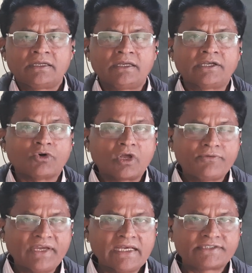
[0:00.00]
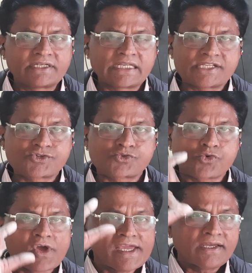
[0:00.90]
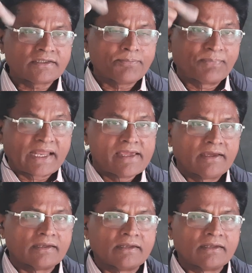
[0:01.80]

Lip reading: it always destroys the brain